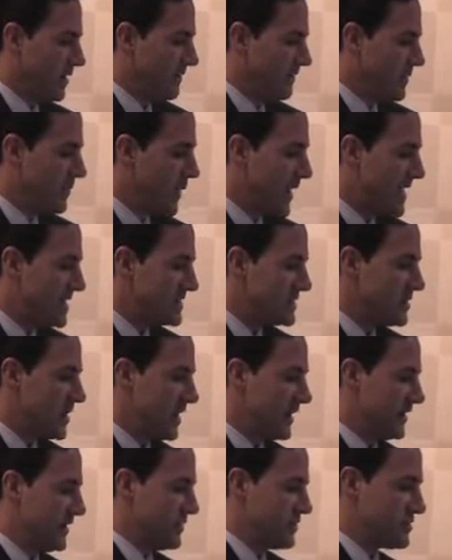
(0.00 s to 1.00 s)
For the past
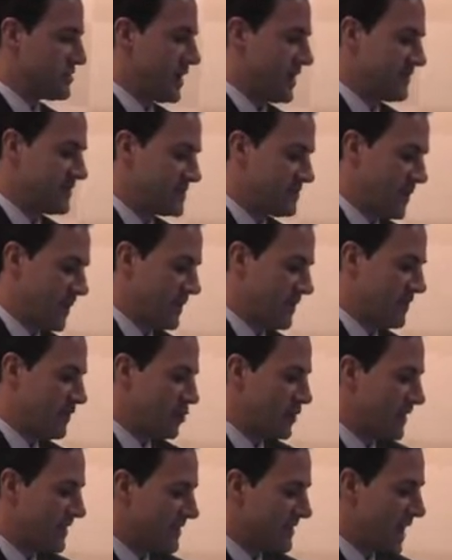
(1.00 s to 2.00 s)
9 years, I've spent
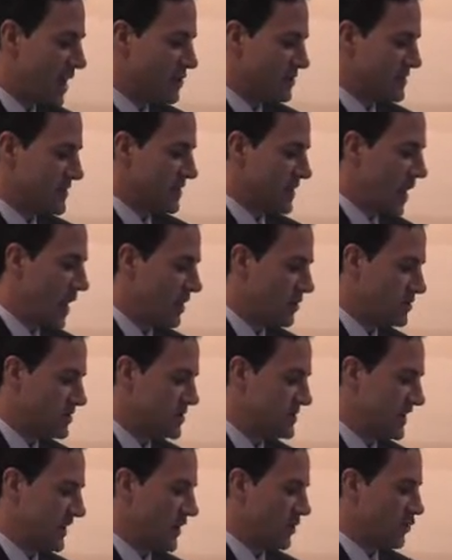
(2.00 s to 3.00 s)
$30,000
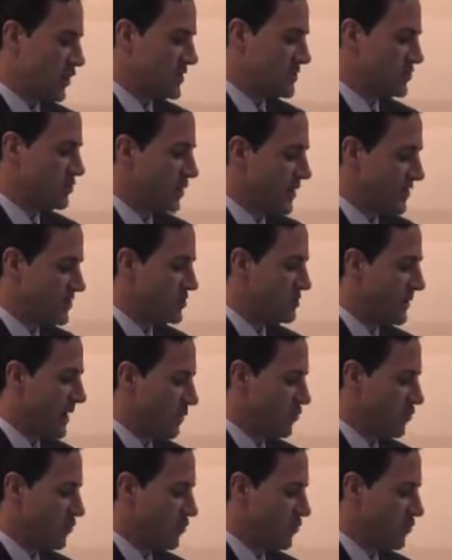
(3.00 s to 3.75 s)
seeking restoration of my